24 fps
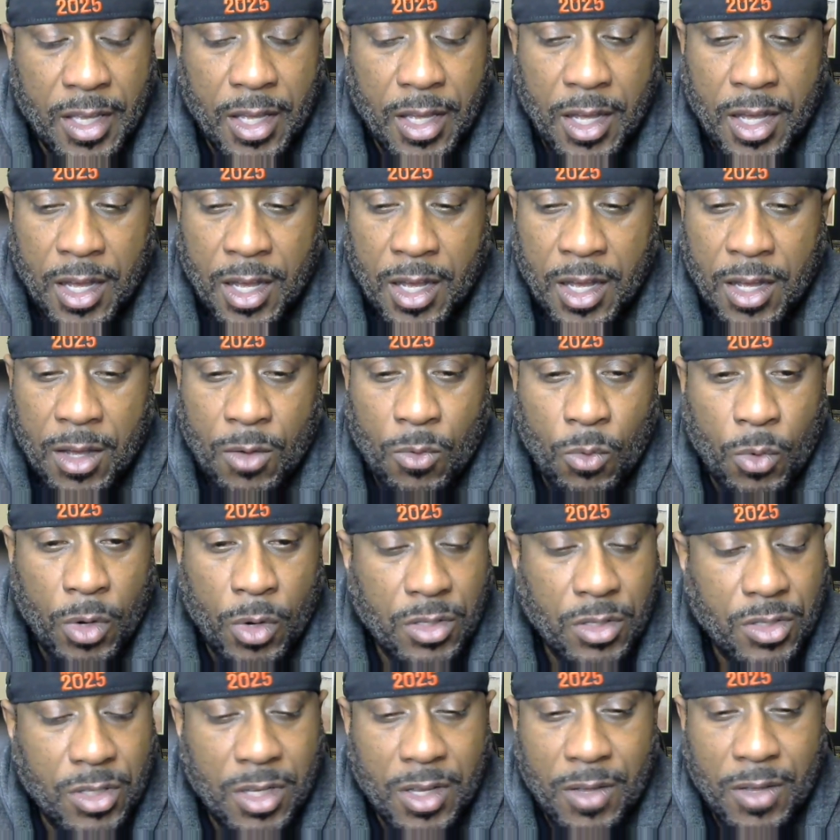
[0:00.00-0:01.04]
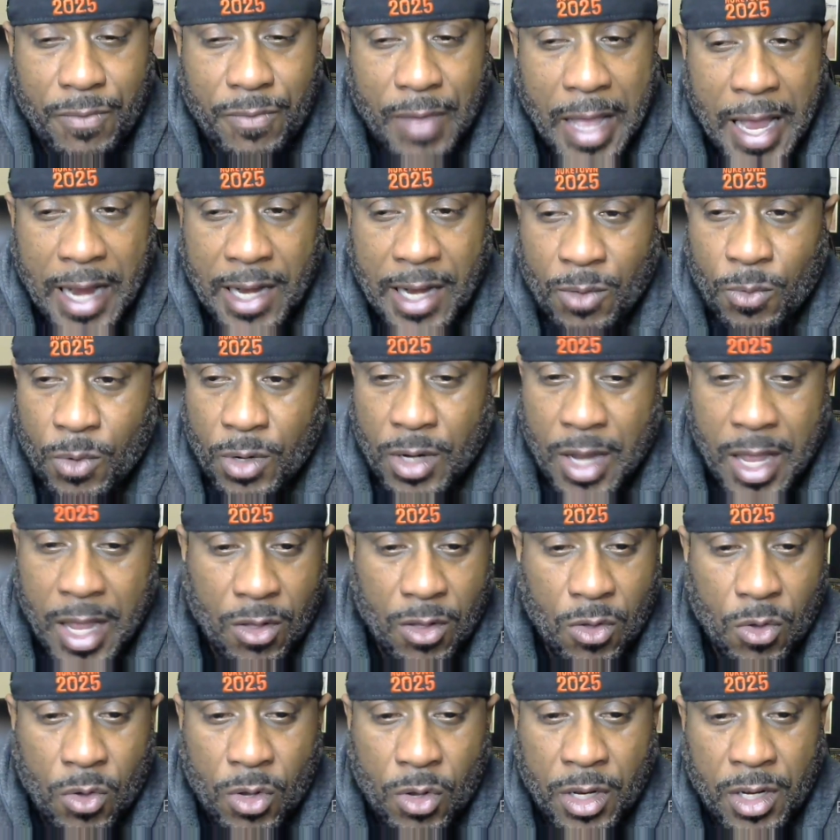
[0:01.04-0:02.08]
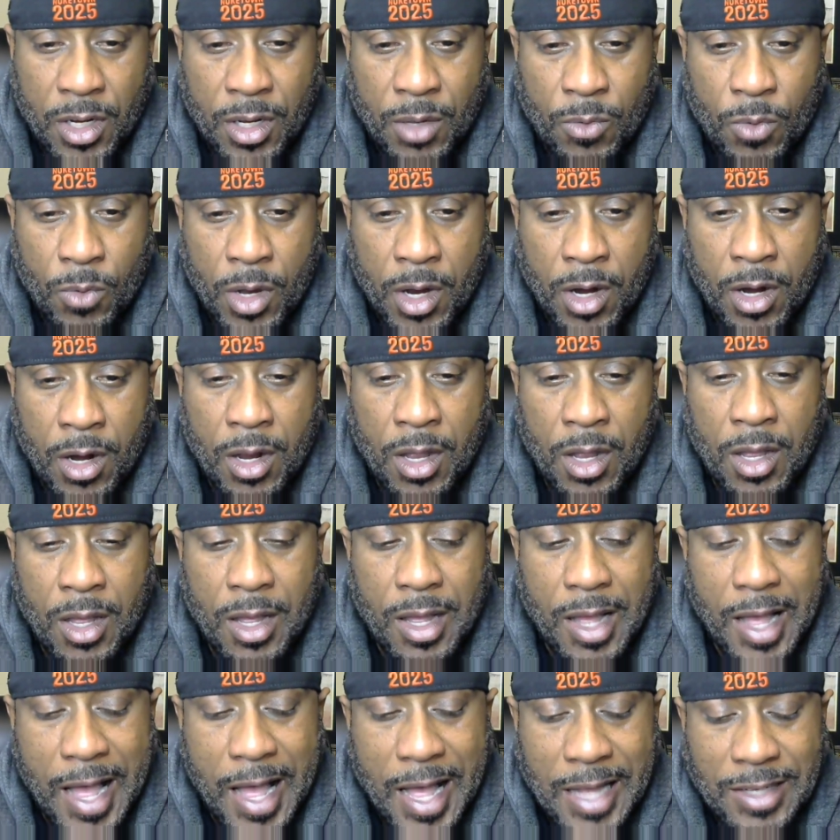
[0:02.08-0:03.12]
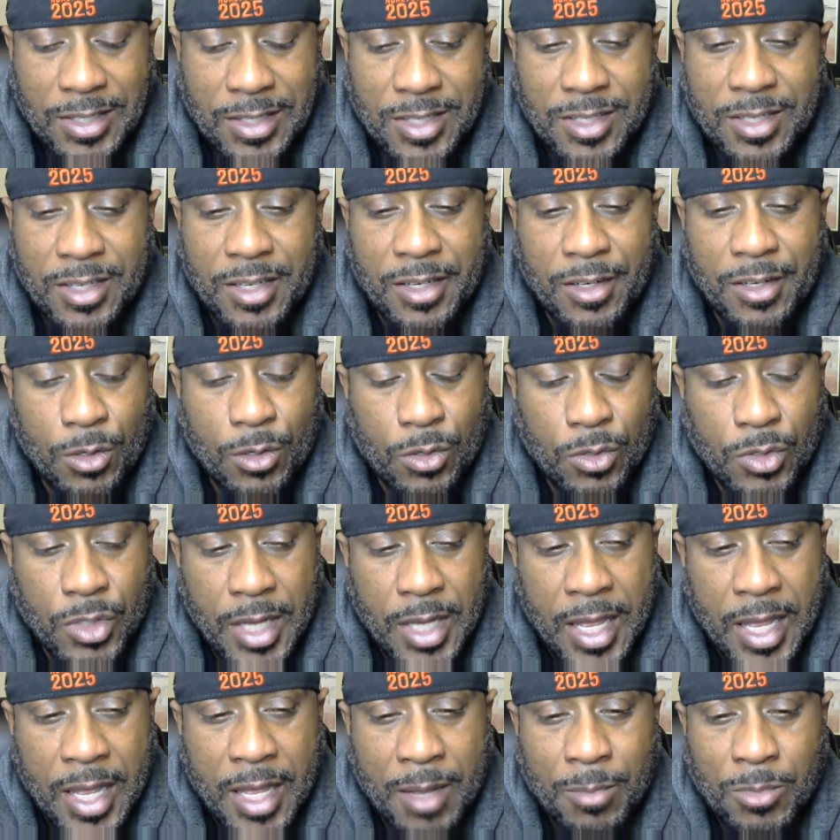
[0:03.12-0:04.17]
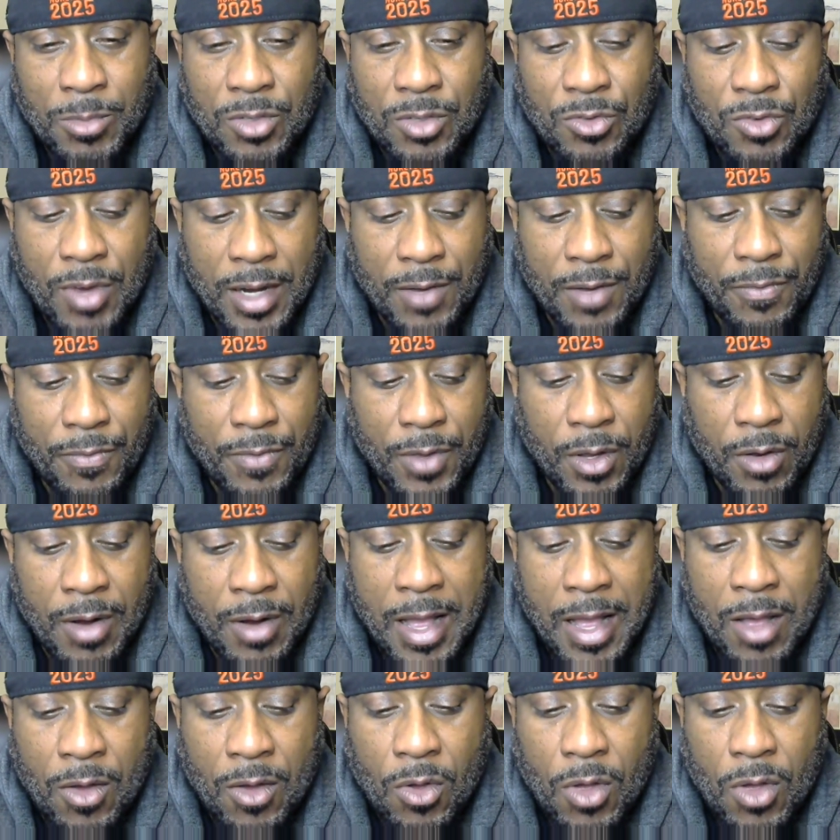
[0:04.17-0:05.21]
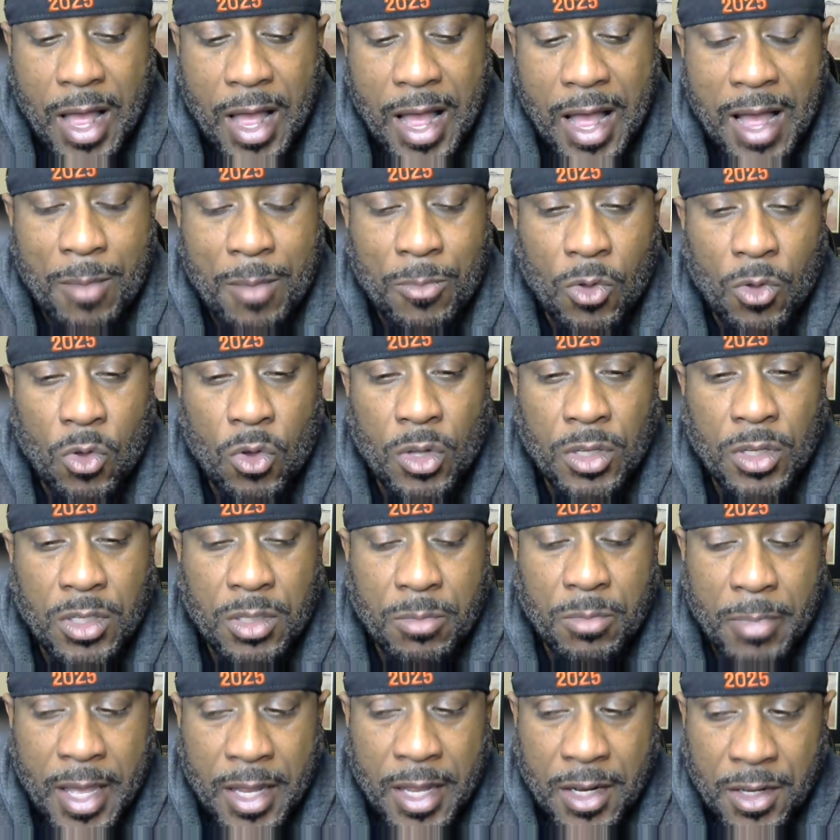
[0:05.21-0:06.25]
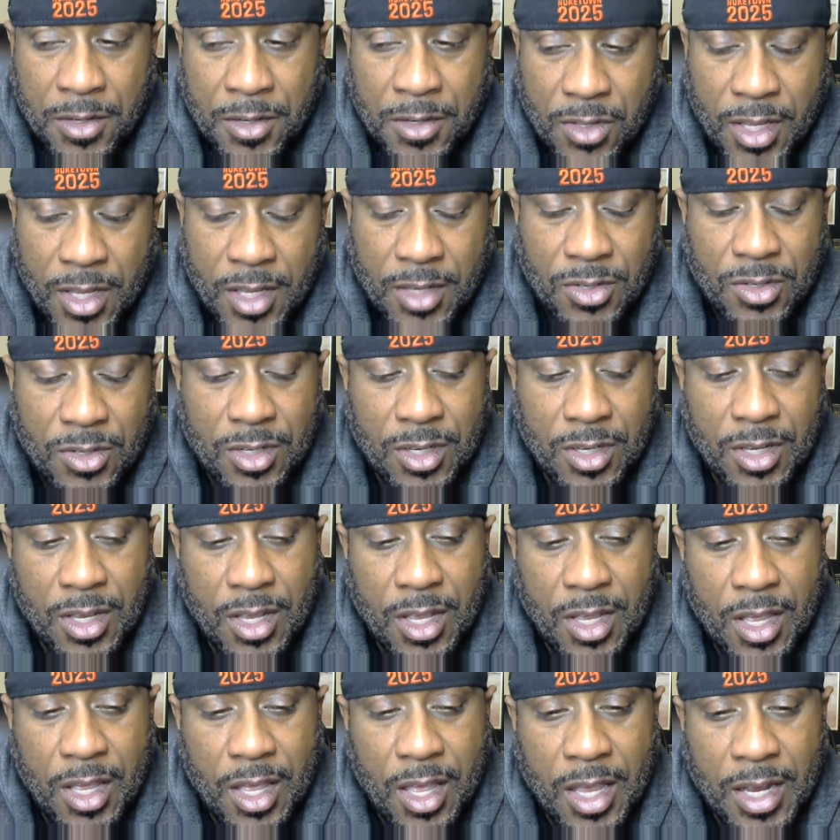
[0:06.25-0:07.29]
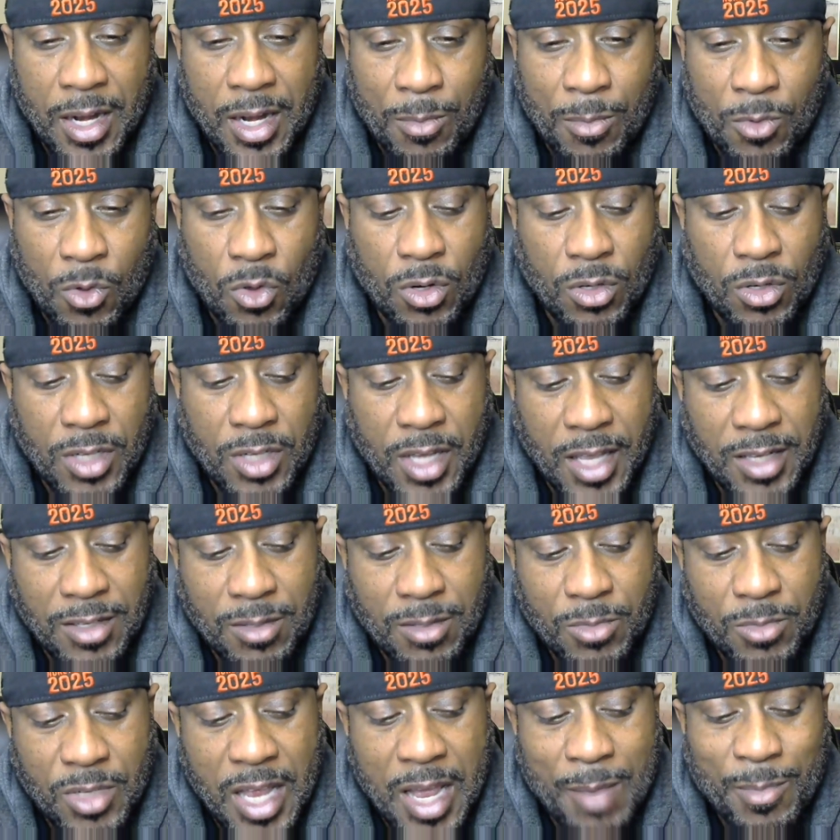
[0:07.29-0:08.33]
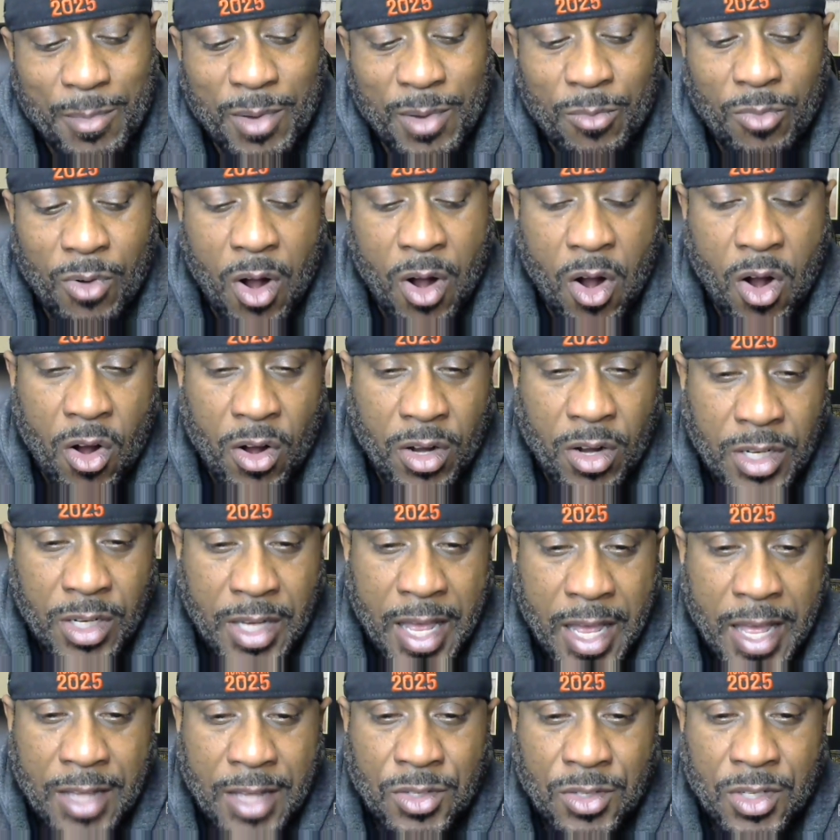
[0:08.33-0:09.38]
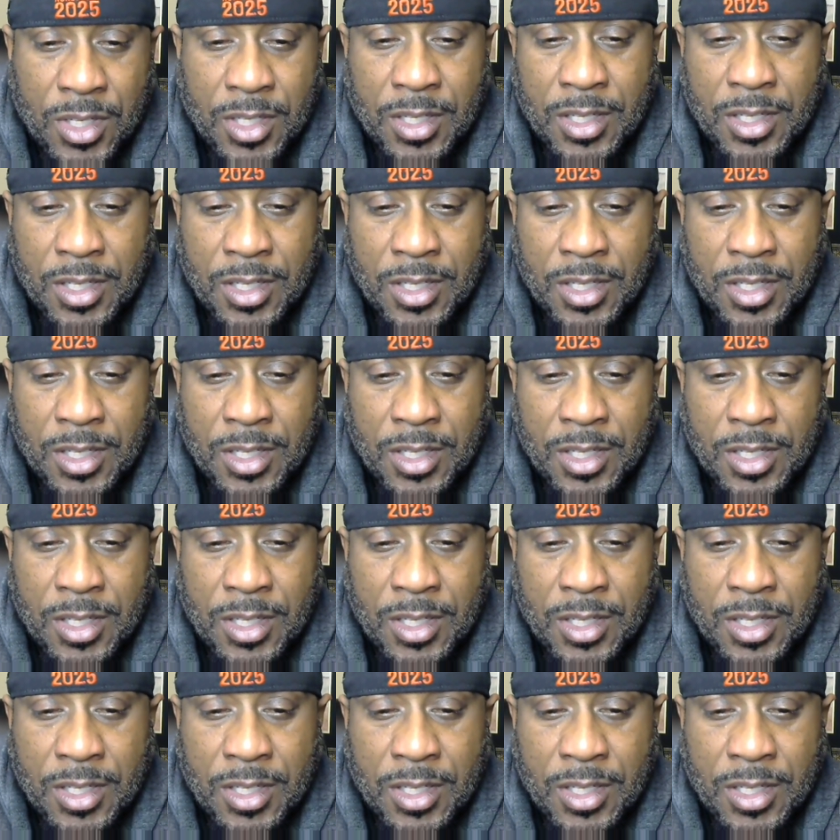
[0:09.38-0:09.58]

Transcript: Uh, we're still fighting. not going anywhere. I just need a little time to try to figure out how I'm going to manage this. And I'm going to take some time and prioritize it.